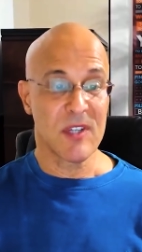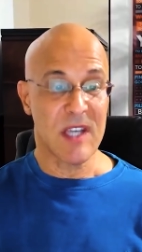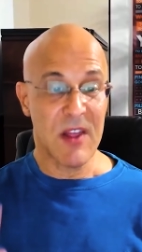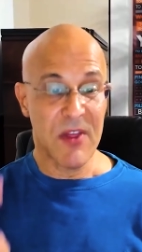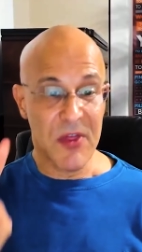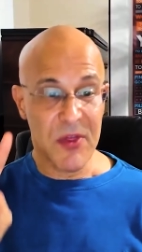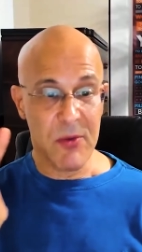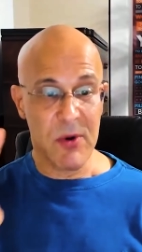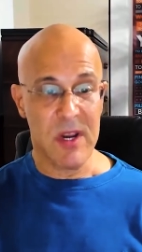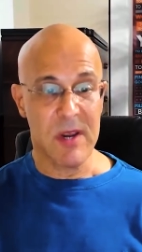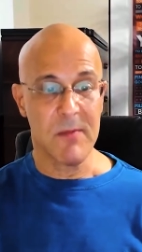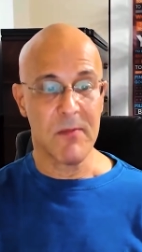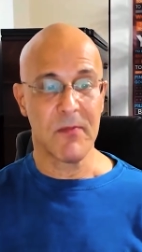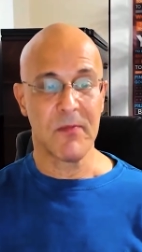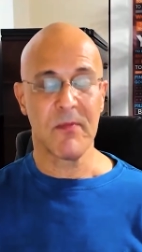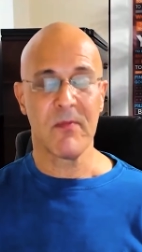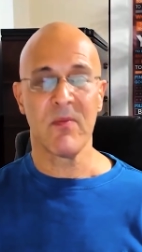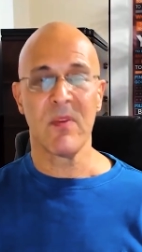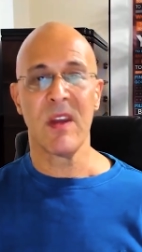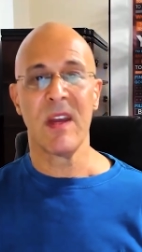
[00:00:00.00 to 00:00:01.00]
And three,
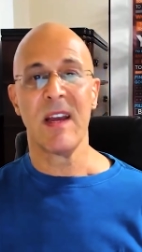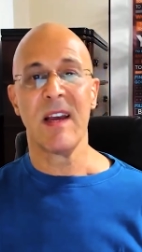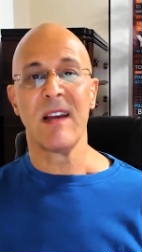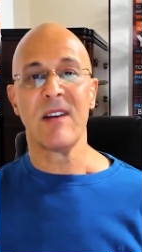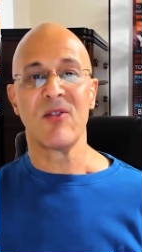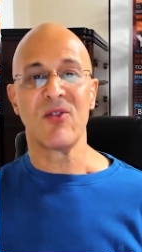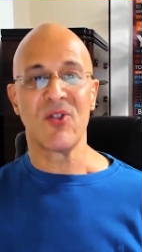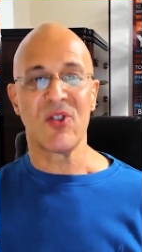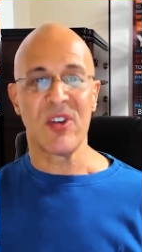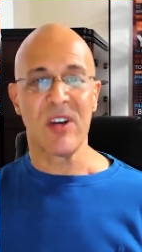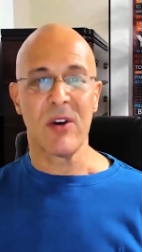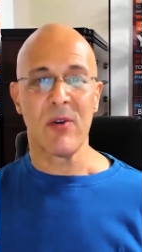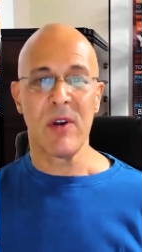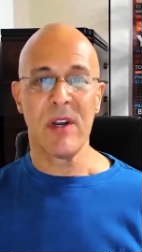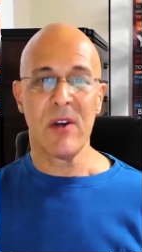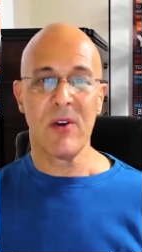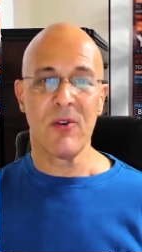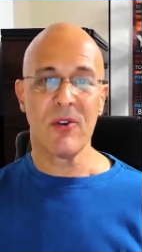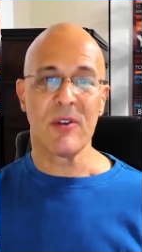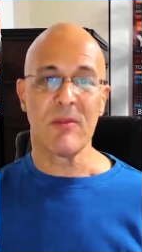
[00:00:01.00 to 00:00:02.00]

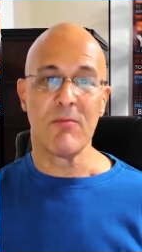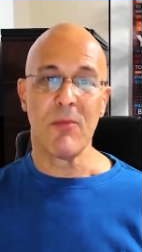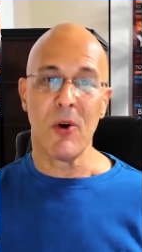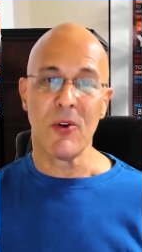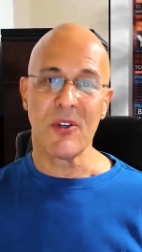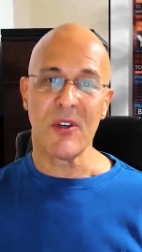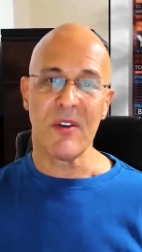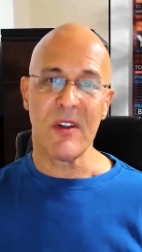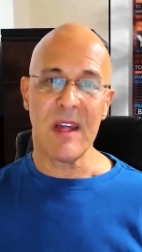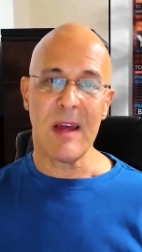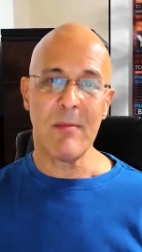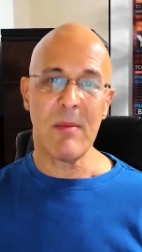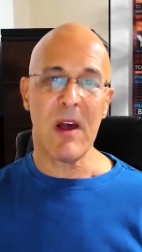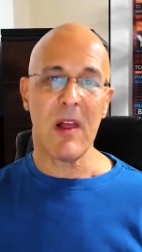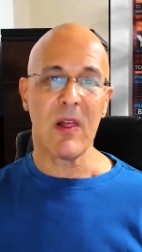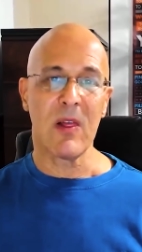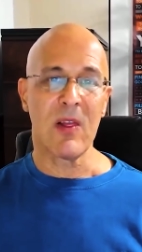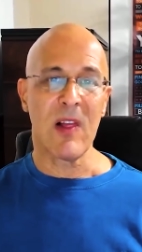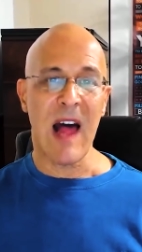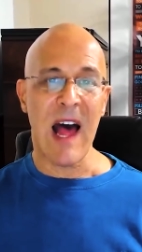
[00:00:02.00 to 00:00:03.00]
Cereals, most of them
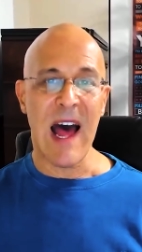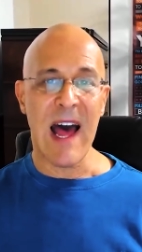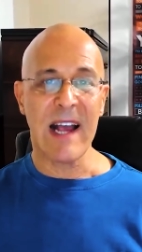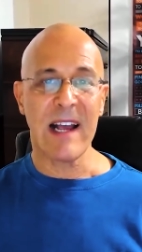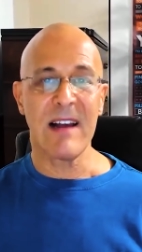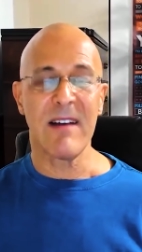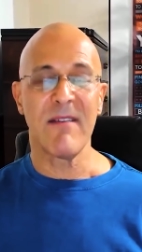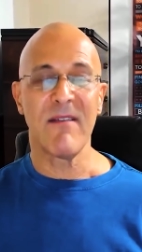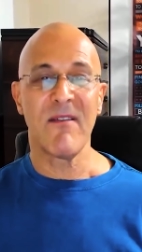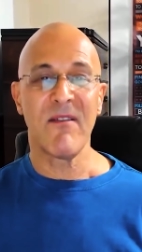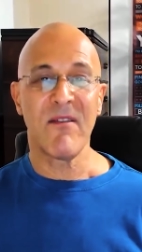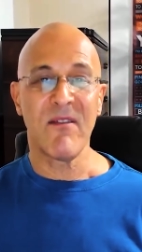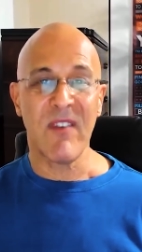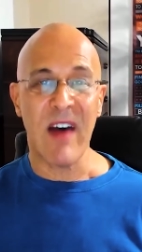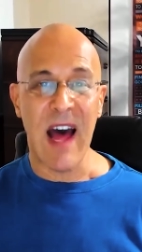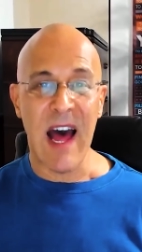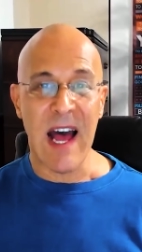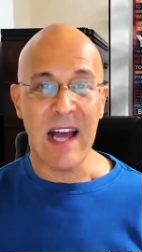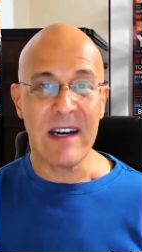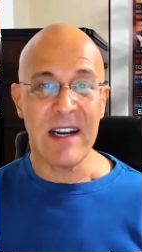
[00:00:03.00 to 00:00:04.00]
lack
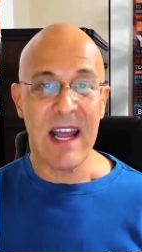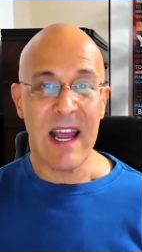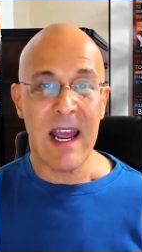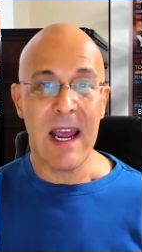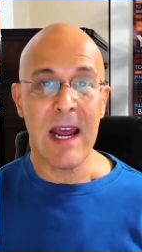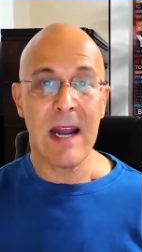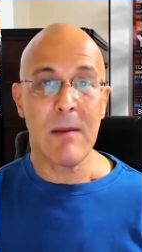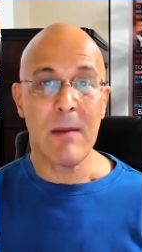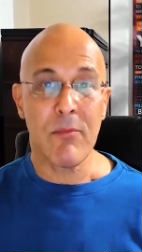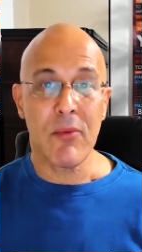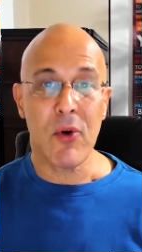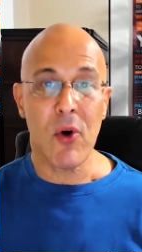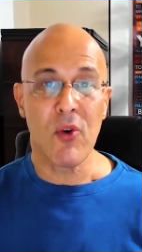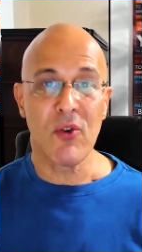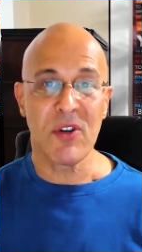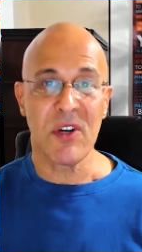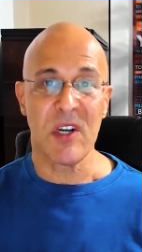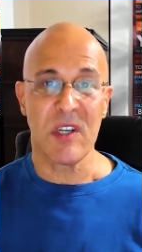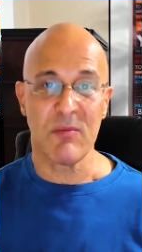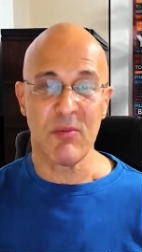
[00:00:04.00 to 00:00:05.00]
fat and
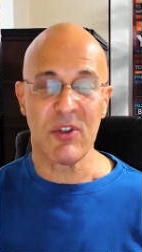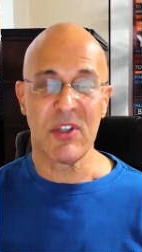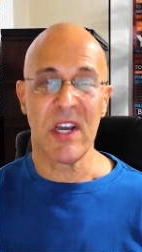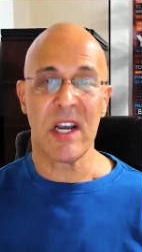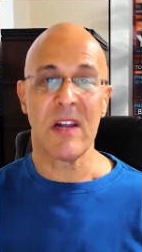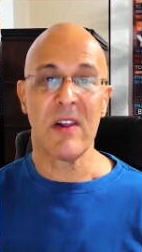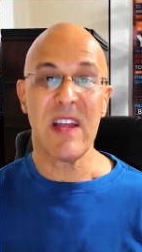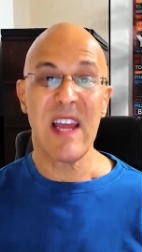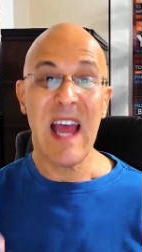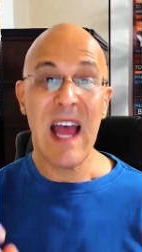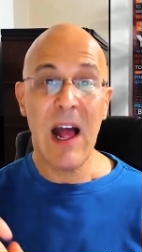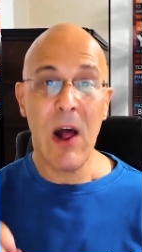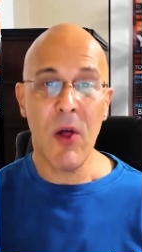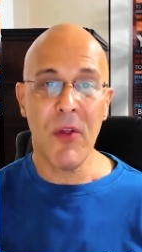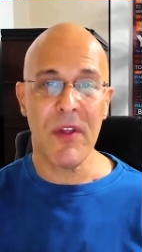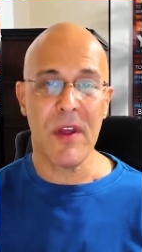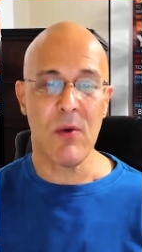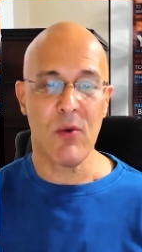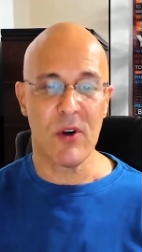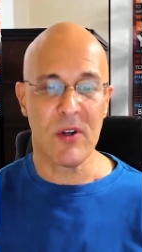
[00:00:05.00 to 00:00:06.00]
proteins, particularly
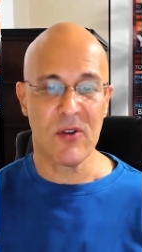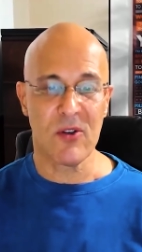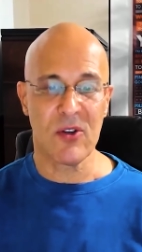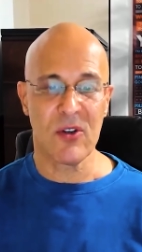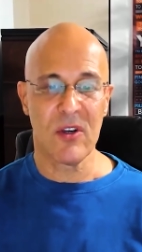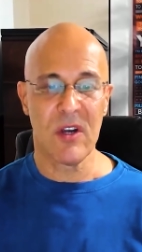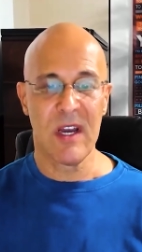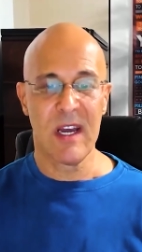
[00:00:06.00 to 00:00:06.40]
healthy ones.